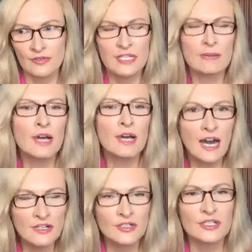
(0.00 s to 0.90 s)

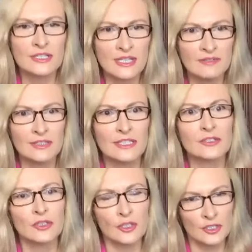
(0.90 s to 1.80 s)
subconscious level
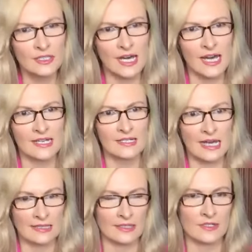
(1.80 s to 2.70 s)
internalize
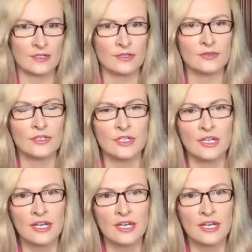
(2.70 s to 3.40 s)
that exclusion.